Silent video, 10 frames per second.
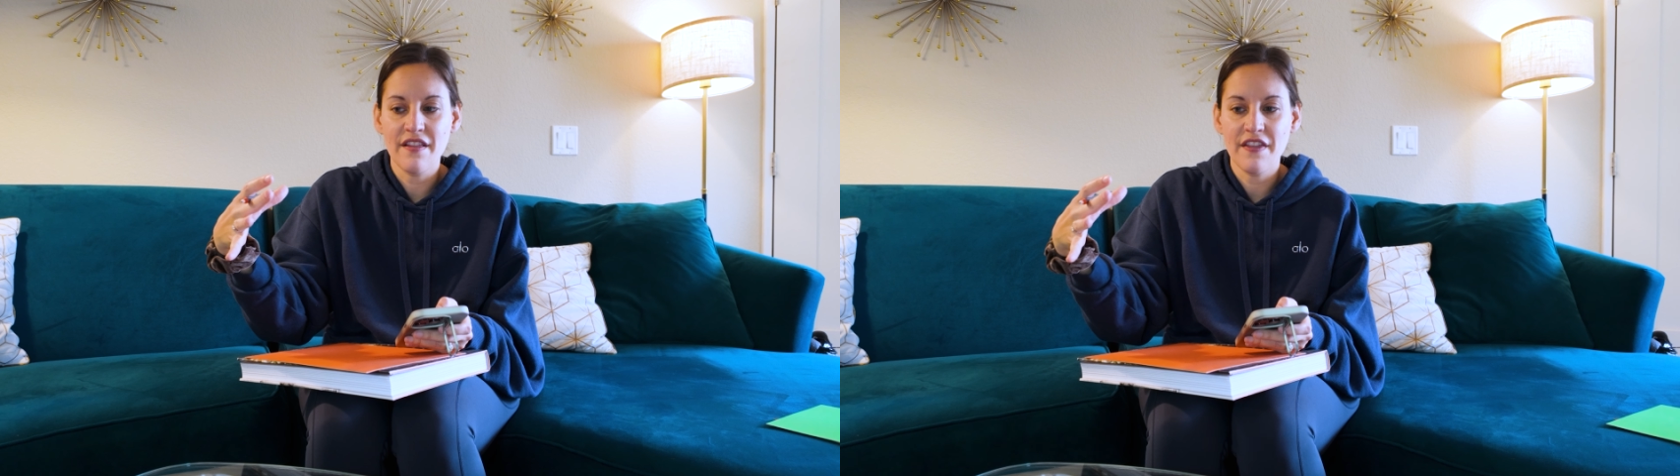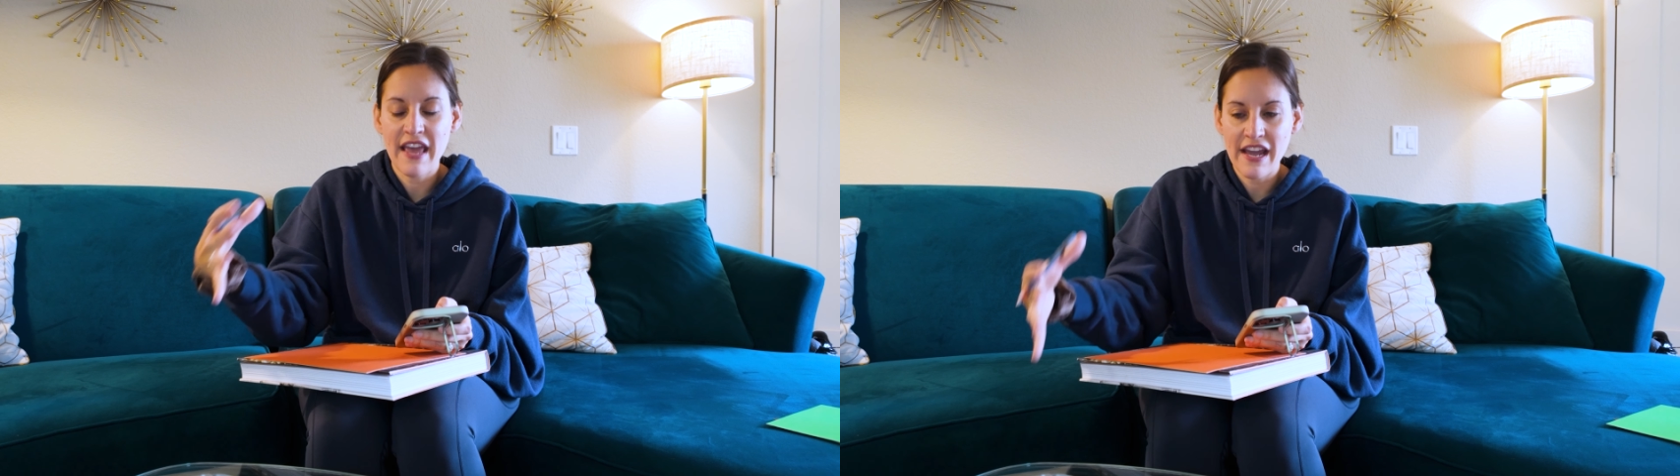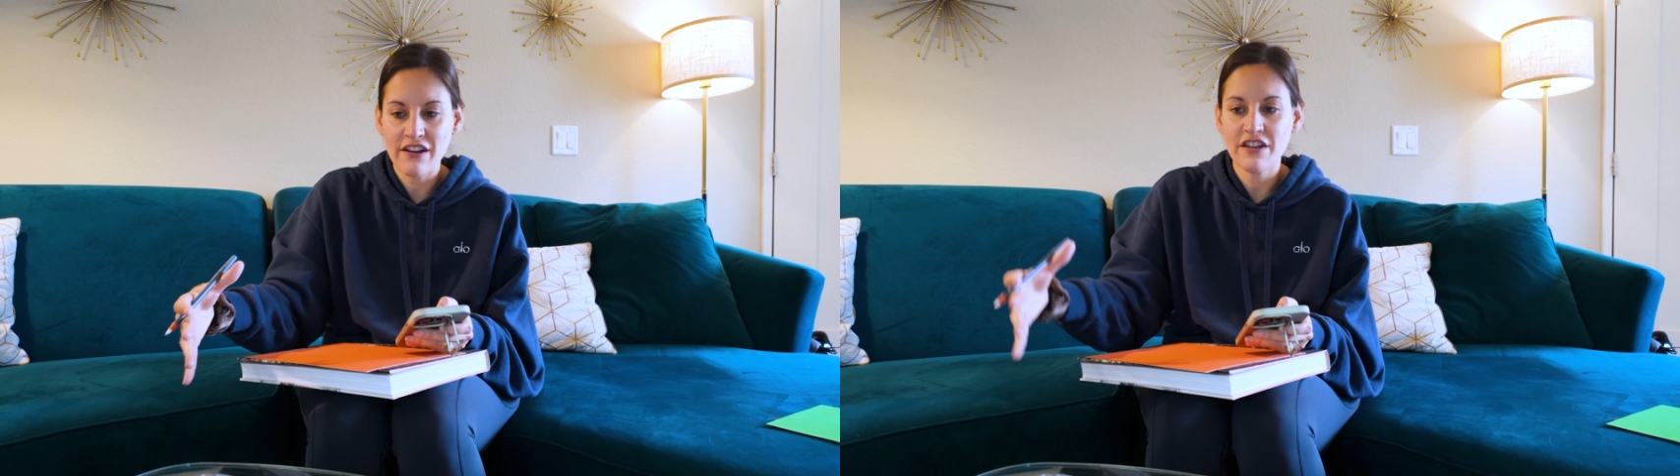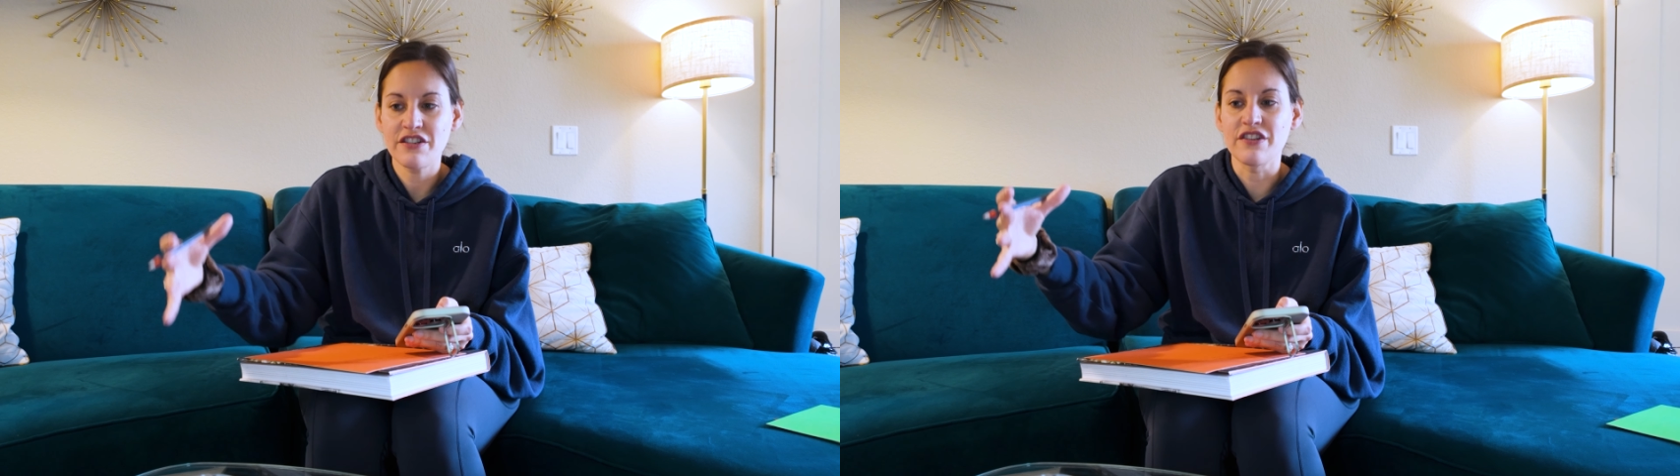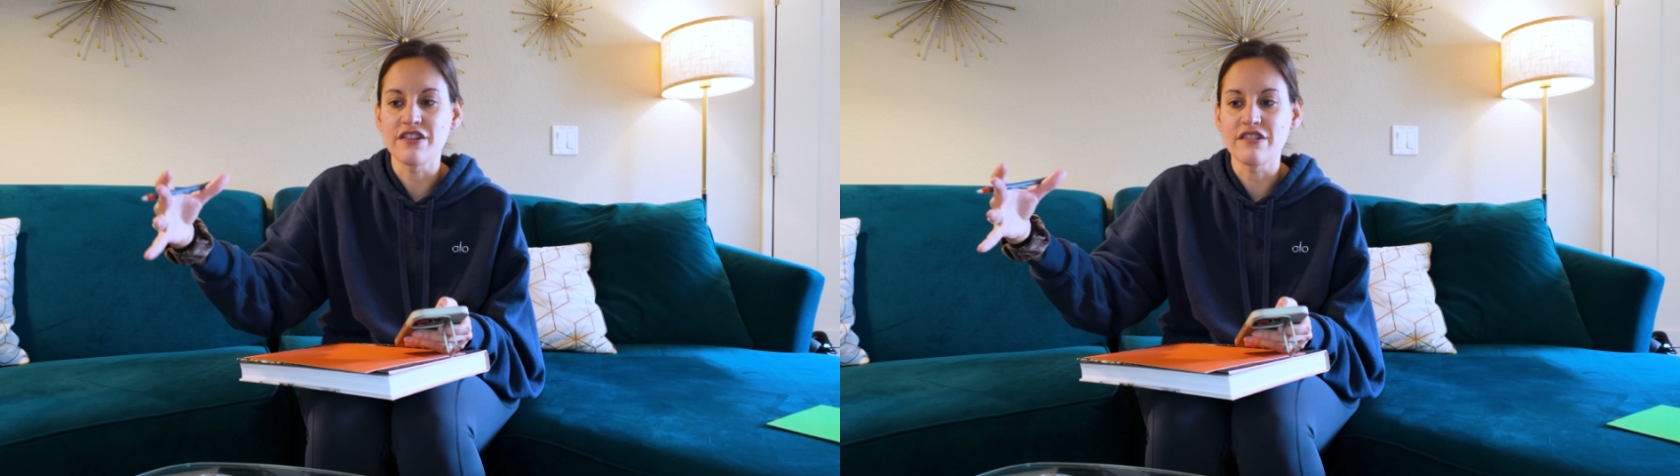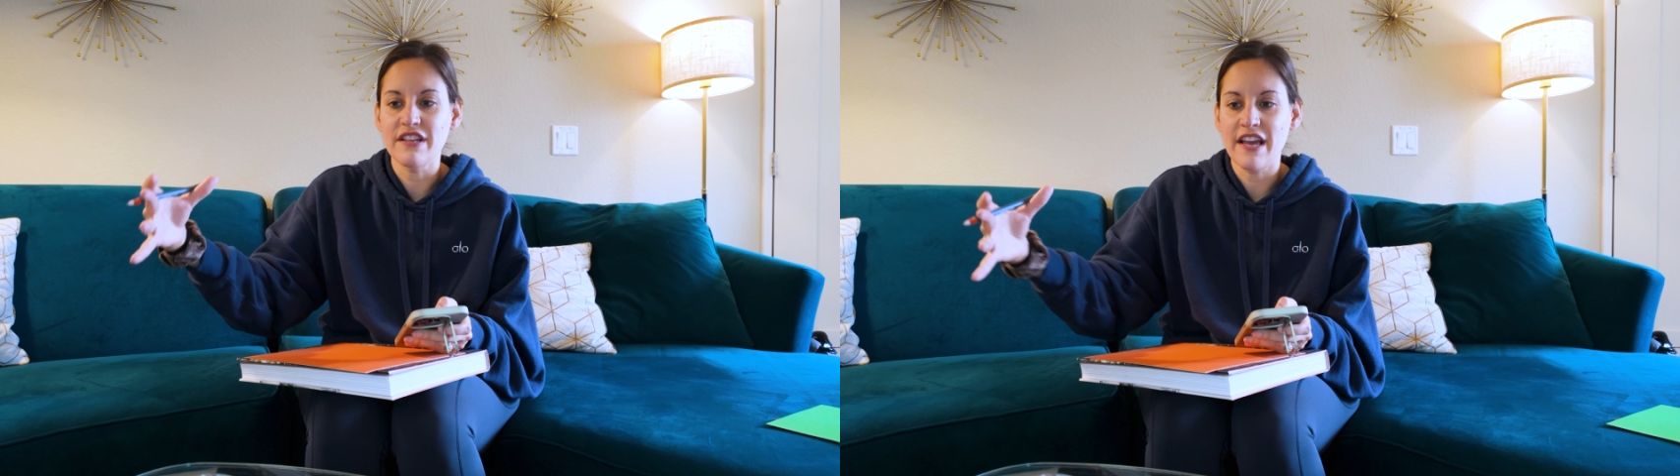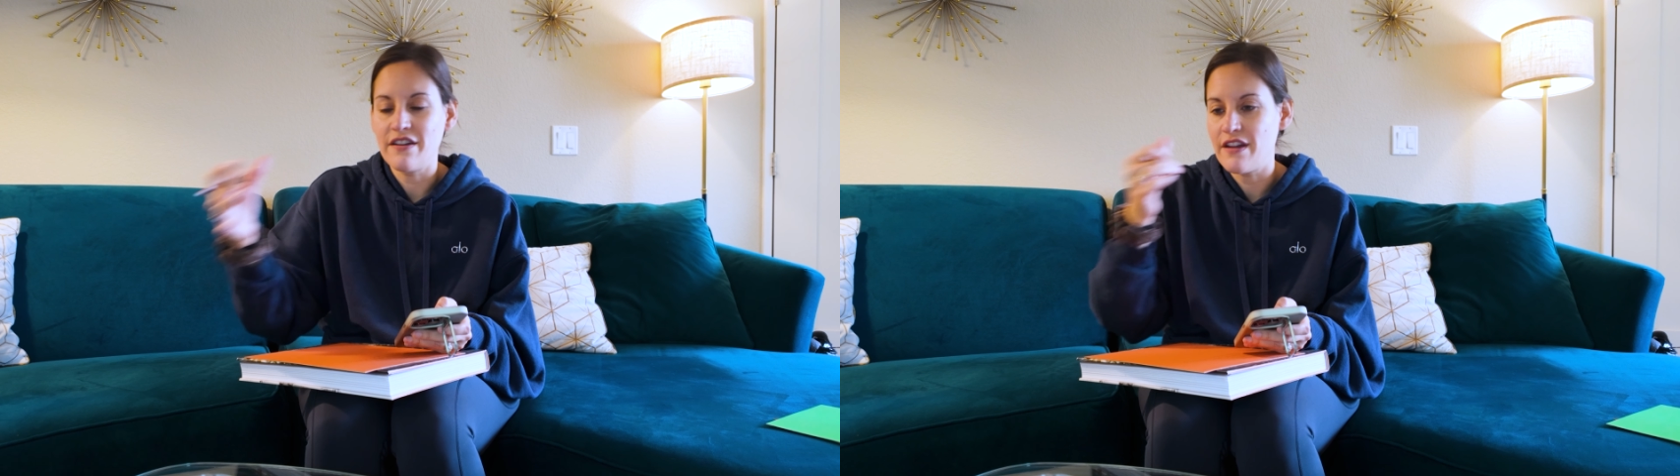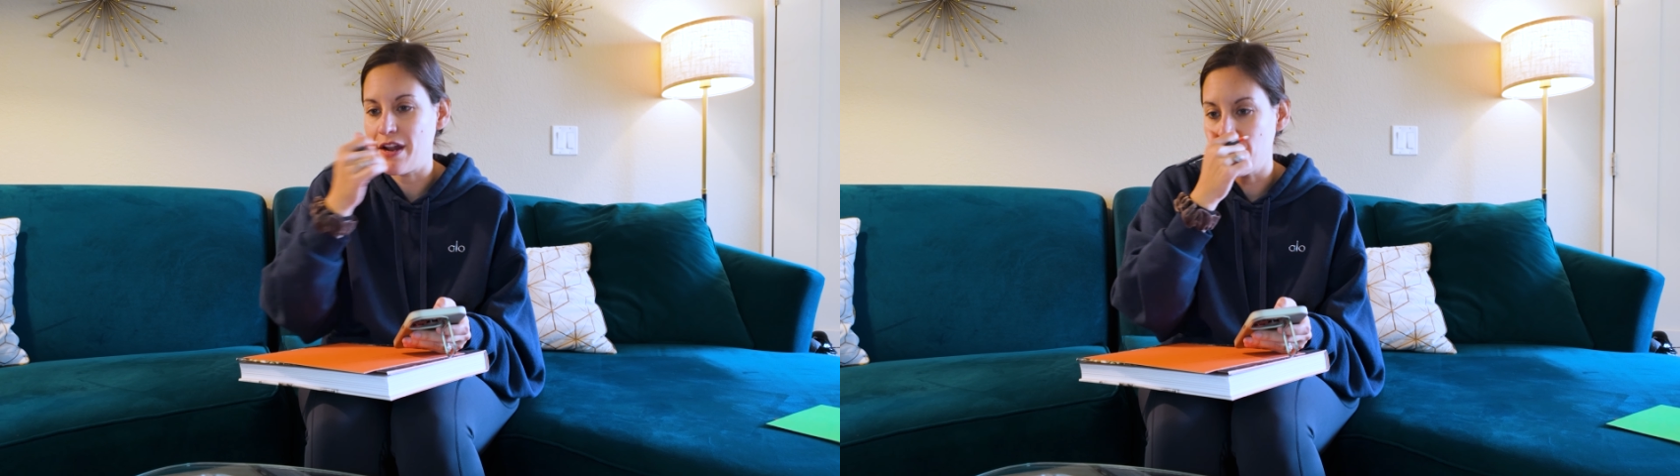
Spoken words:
the characters and